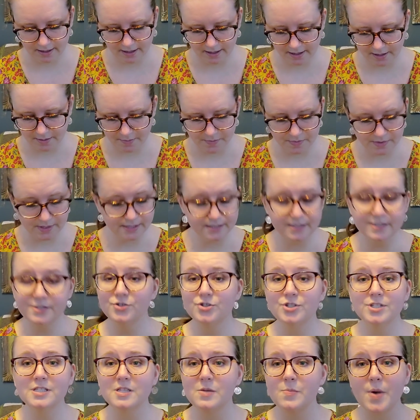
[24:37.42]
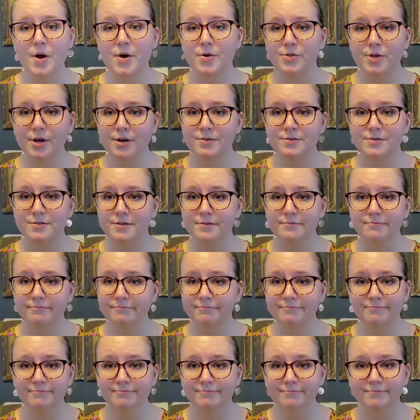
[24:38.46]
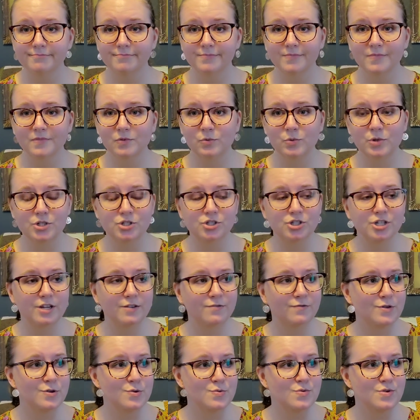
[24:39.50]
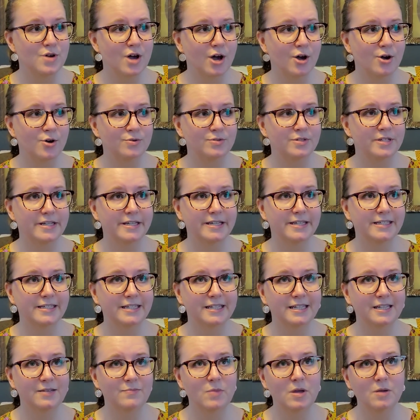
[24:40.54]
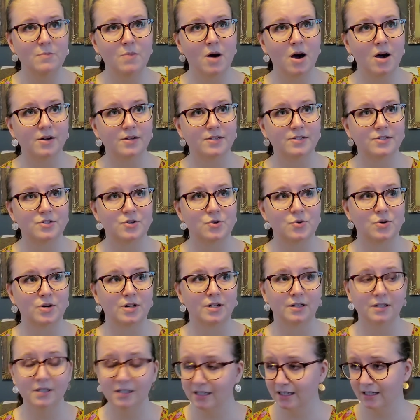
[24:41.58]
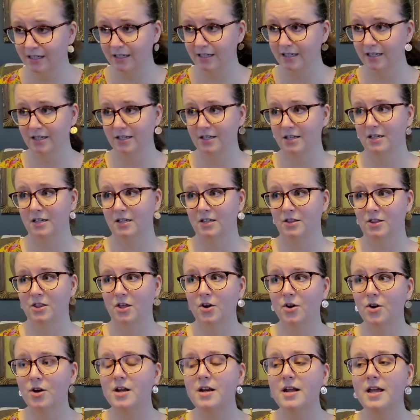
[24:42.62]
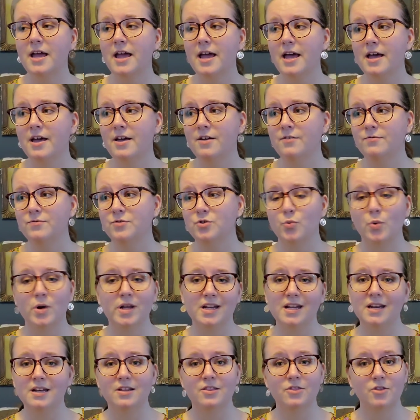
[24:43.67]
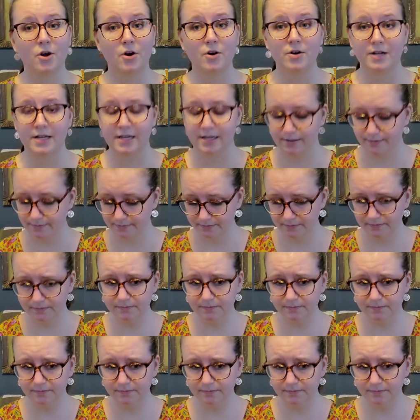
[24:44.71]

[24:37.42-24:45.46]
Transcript: Um, this is just a pothos, which if you go to any big box store, they're going to have 20 to 30